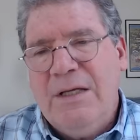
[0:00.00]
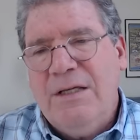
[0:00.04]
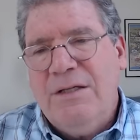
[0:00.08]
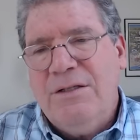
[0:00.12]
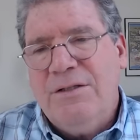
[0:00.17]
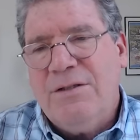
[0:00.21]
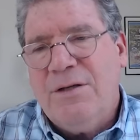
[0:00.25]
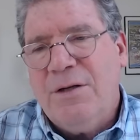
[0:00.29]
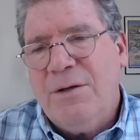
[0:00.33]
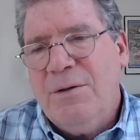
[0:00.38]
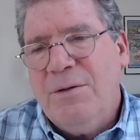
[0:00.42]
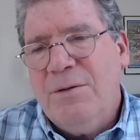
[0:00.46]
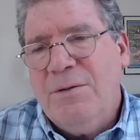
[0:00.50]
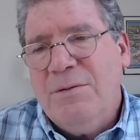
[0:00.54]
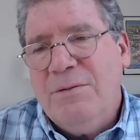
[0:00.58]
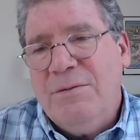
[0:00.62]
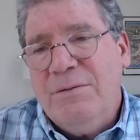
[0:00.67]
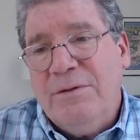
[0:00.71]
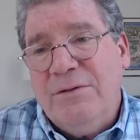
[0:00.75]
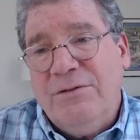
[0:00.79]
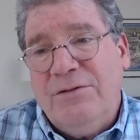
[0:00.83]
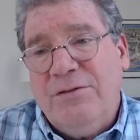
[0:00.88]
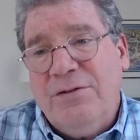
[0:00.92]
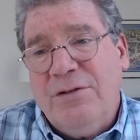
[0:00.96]

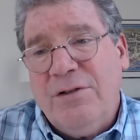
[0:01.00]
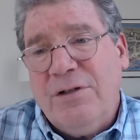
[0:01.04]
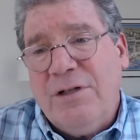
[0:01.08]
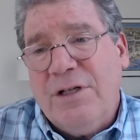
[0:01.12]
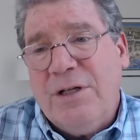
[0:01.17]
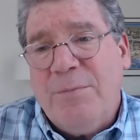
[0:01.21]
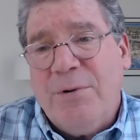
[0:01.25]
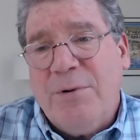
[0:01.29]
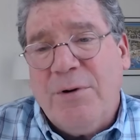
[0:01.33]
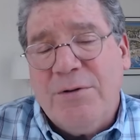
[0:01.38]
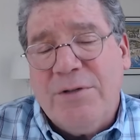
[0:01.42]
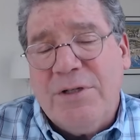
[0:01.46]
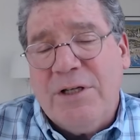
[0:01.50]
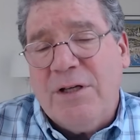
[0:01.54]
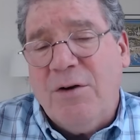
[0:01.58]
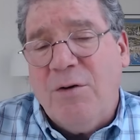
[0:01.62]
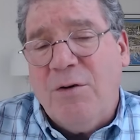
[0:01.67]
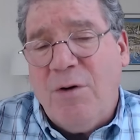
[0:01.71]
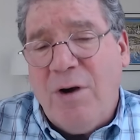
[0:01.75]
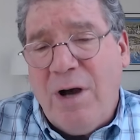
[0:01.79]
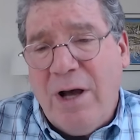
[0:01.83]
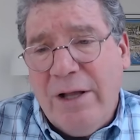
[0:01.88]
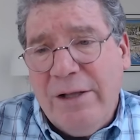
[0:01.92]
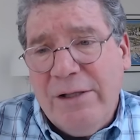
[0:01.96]
So certainly protein
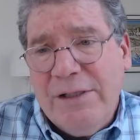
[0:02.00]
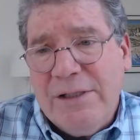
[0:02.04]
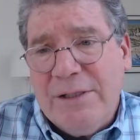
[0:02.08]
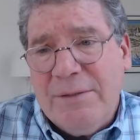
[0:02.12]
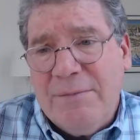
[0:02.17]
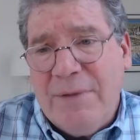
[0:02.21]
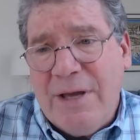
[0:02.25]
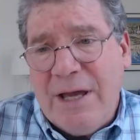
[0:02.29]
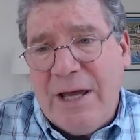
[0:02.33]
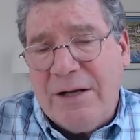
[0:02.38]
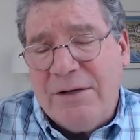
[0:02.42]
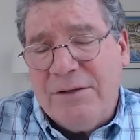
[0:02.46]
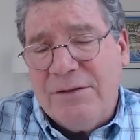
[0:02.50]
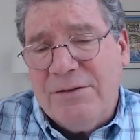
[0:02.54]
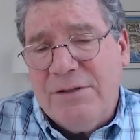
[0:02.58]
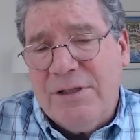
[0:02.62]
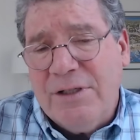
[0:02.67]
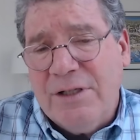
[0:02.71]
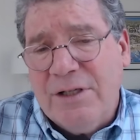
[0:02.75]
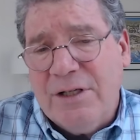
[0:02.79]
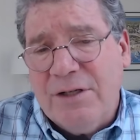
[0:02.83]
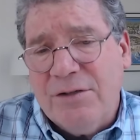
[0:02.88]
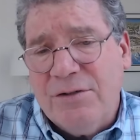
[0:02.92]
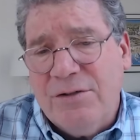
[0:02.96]
quality matters
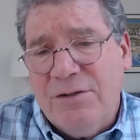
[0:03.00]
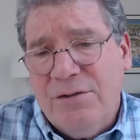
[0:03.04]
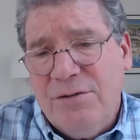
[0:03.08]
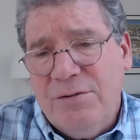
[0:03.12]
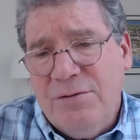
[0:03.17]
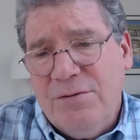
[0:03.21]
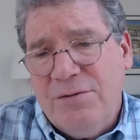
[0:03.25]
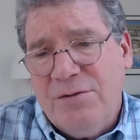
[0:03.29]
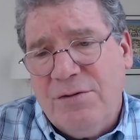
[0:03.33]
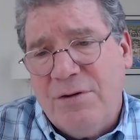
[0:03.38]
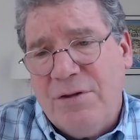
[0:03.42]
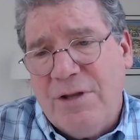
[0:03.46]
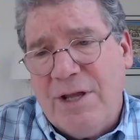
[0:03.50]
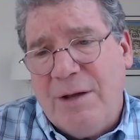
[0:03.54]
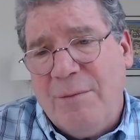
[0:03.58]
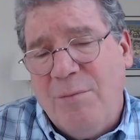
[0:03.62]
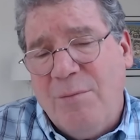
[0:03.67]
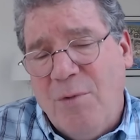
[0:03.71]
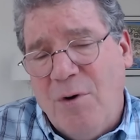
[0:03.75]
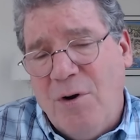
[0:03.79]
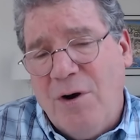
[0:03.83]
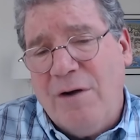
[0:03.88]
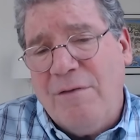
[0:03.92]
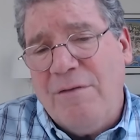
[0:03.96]
in there too, so that
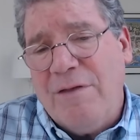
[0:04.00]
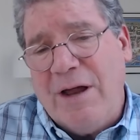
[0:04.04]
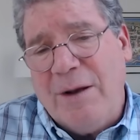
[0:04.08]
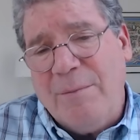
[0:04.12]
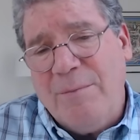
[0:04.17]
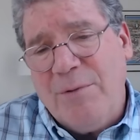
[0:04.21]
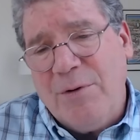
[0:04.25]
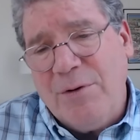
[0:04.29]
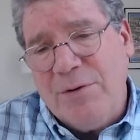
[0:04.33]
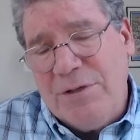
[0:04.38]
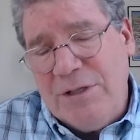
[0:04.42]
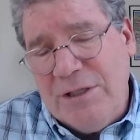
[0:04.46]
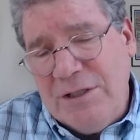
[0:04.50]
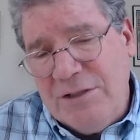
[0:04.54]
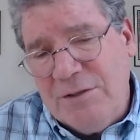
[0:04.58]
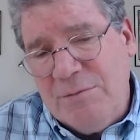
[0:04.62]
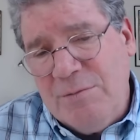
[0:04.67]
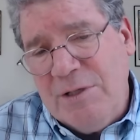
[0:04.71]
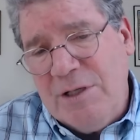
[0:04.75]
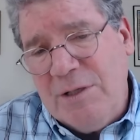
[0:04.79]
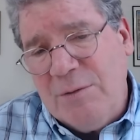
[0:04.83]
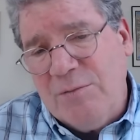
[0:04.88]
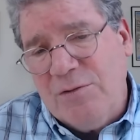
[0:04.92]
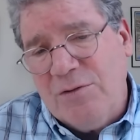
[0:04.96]
more of that protein is
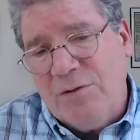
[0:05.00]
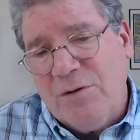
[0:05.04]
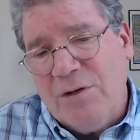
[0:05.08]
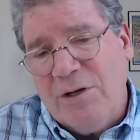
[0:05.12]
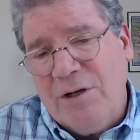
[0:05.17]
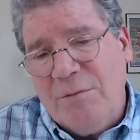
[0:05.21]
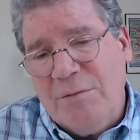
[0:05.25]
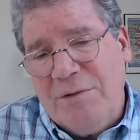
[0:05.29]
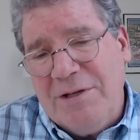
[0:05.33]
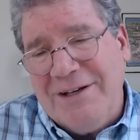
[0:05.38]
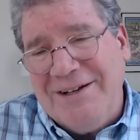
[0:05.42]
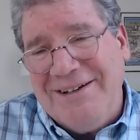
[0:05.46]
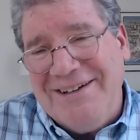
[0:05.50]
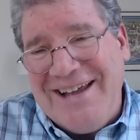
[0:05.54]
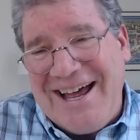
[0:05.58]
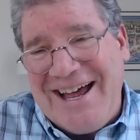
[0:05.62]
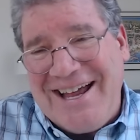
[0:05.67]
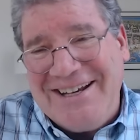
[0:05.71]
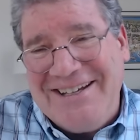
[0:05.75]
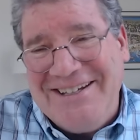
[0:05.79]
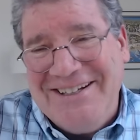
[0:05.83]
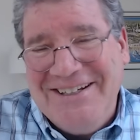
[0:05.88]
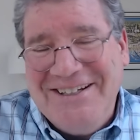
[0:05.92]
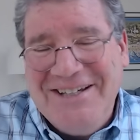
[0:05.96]
being absorbed and
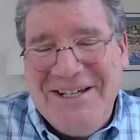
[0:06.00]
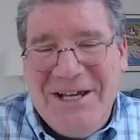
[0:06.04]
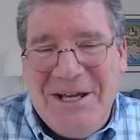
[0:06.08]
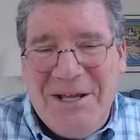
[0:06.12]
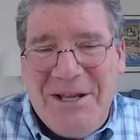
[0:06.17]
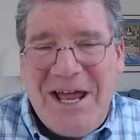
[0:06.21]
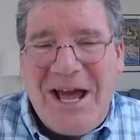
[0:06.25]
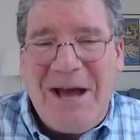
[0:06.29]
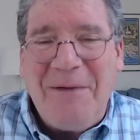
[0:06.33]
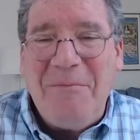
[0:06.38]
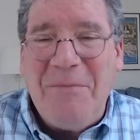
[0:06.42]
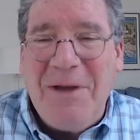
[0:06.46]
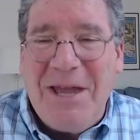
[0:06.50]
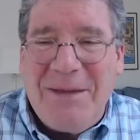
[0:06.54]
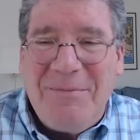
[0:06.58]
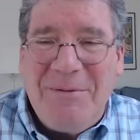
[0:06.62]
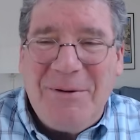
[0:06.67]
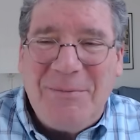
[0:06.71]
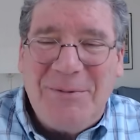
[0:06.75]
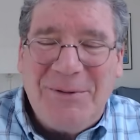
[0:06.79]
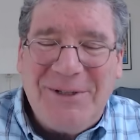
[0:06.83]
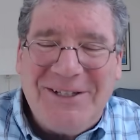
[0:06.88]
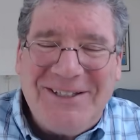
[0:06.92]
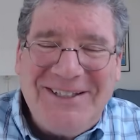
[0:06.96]
not
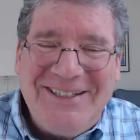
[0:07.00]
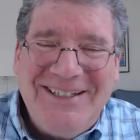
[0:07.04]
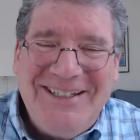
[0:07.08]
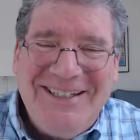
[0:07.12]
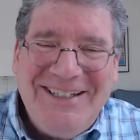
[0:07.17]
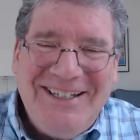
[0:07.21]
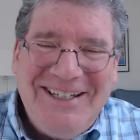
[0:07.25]
readily